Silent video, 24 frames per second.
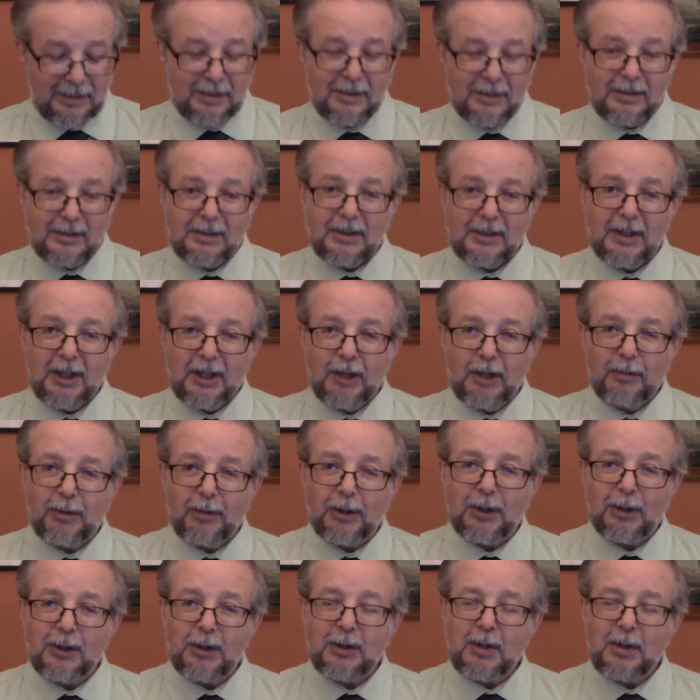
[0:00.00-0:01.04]
even
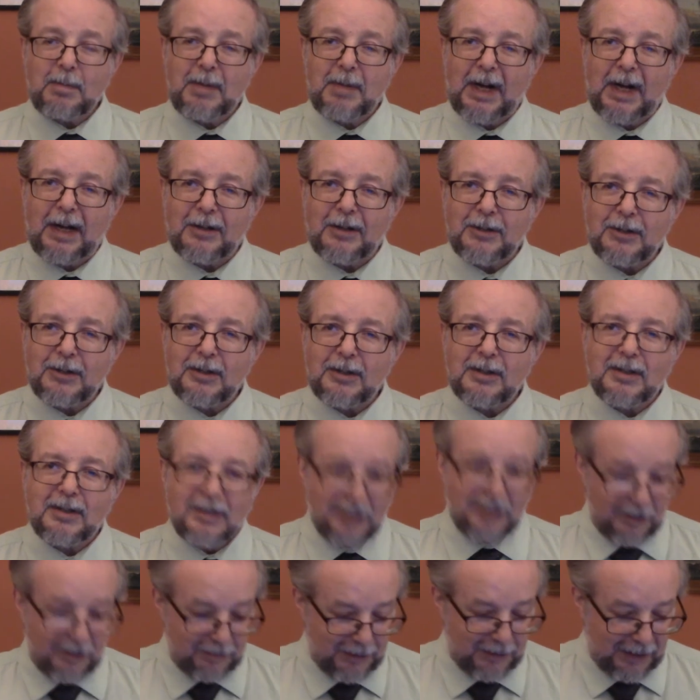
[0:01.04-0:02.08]
in the best
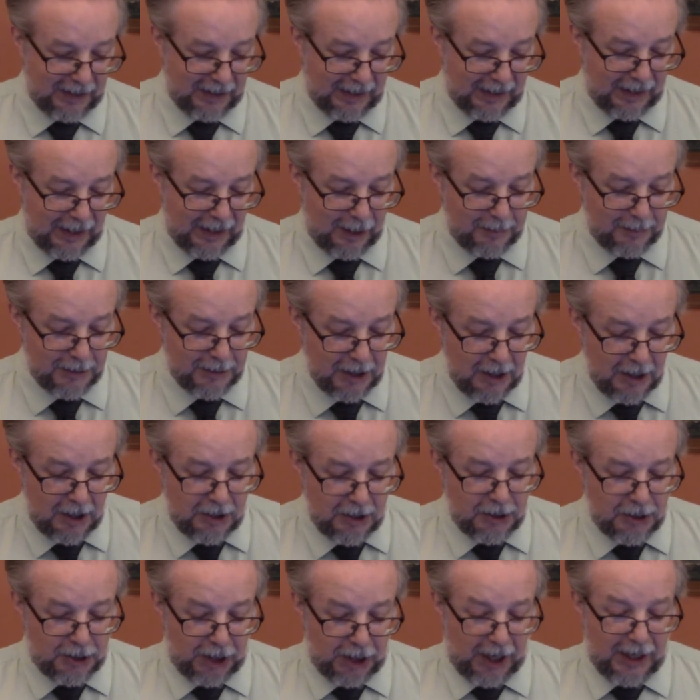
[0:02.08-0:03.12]
of times.
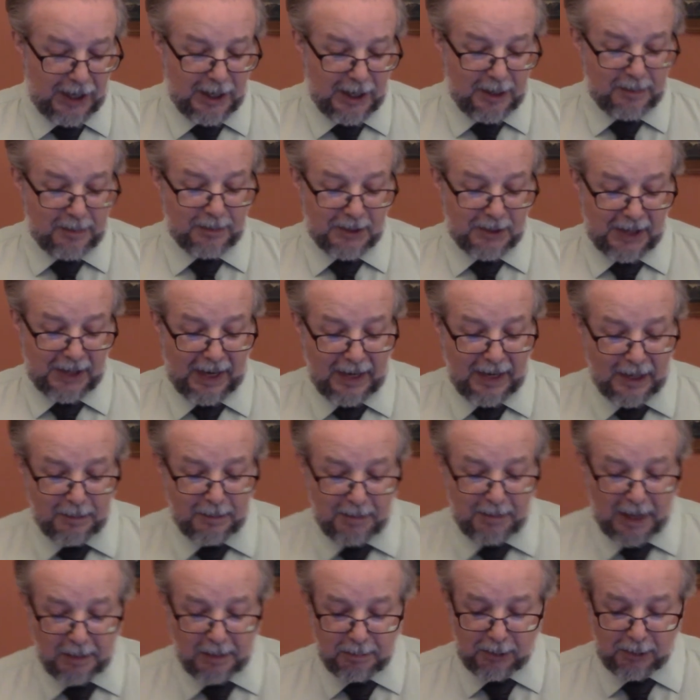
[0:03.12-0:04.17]
James adds,
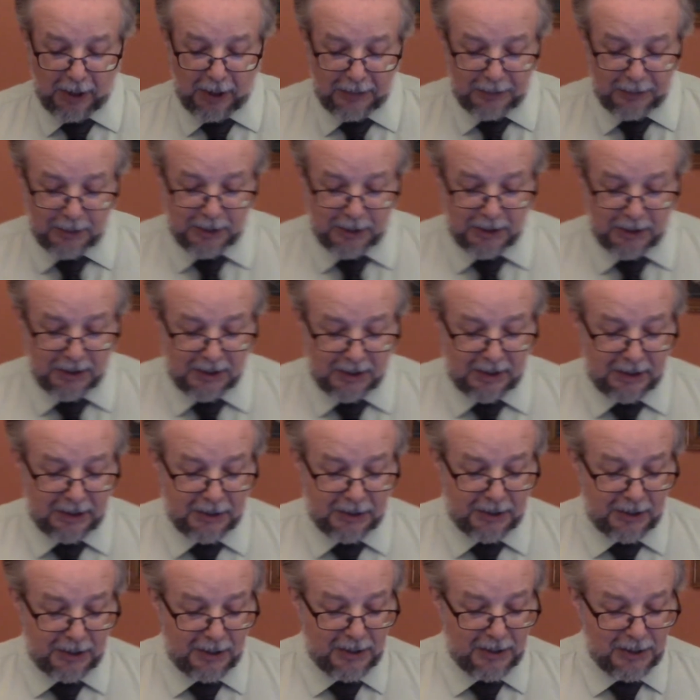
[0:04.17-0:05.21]
my brothers and
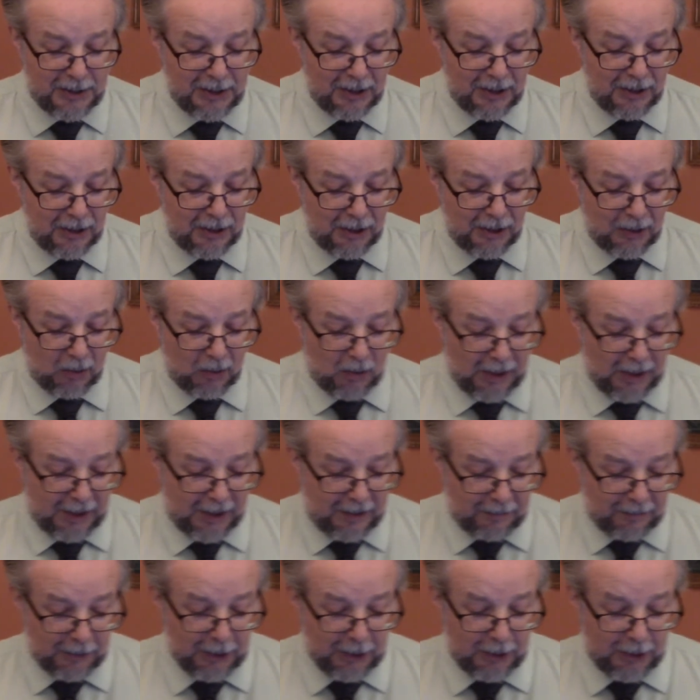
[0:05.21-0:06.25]
sisters,
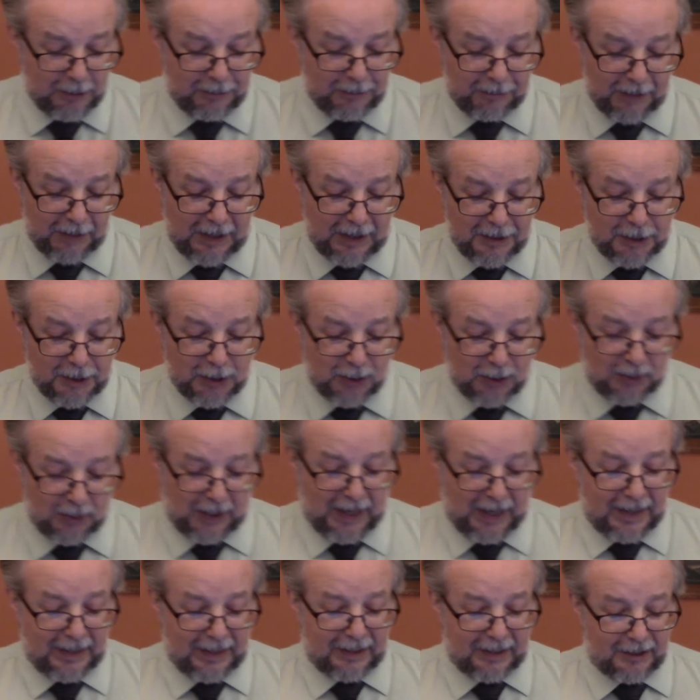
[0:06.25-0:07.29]
whenever you face
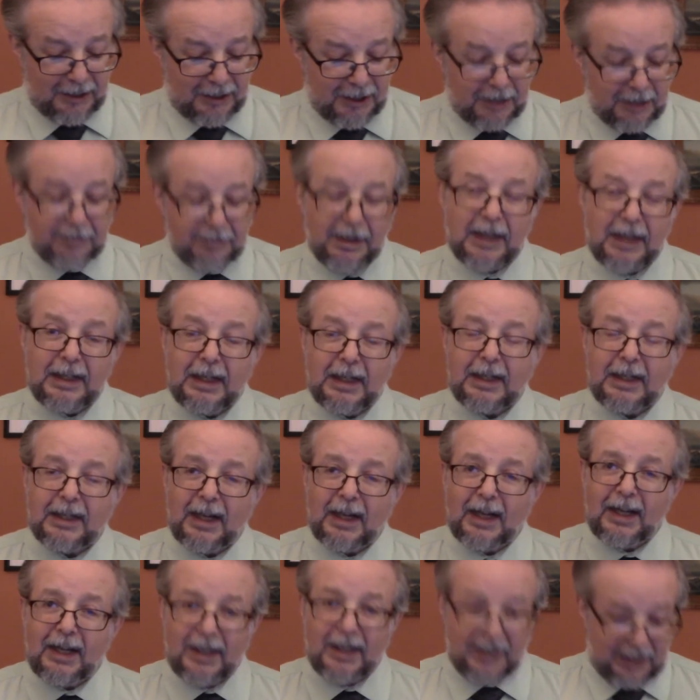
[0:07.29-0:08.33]
trials of any
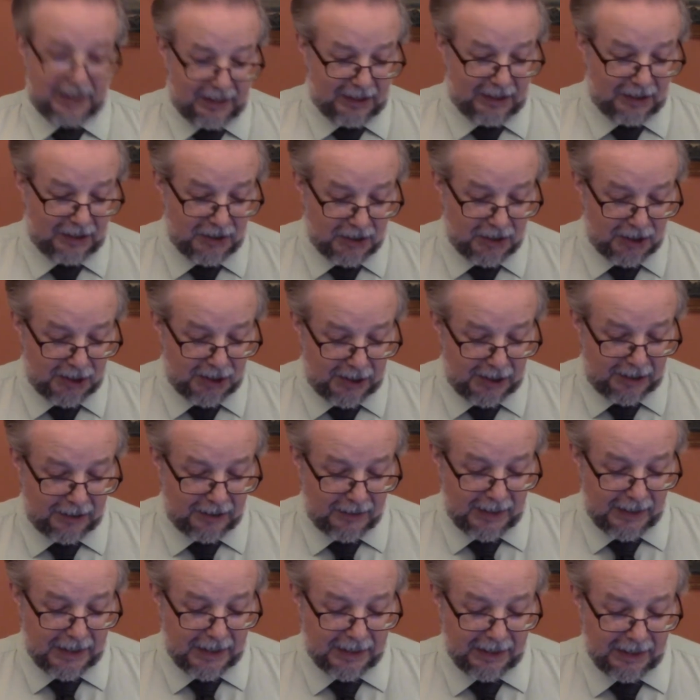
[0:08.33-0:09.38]
kind, consider
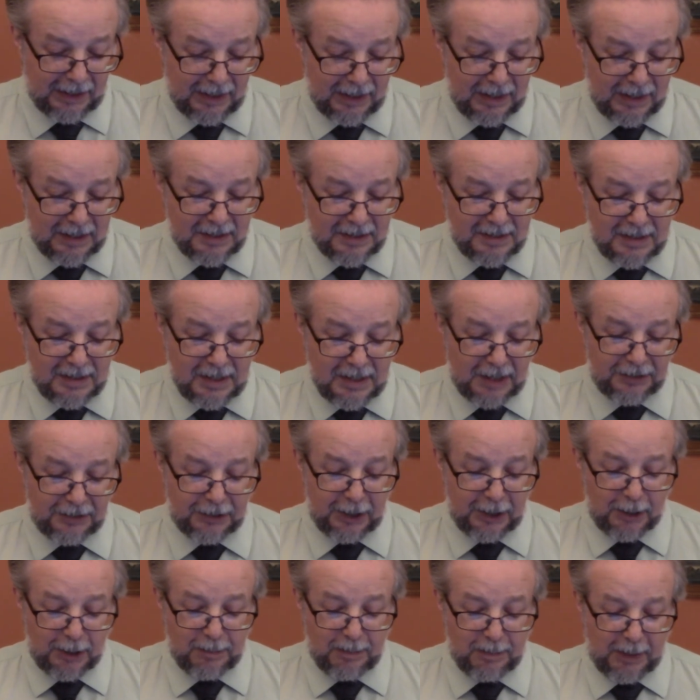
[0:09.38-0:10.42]
it
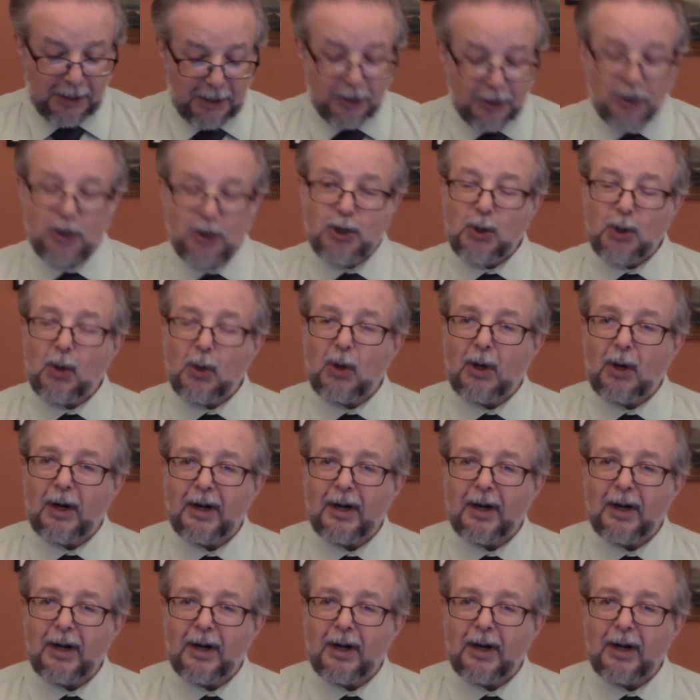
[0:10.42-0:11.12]
nothing but joy,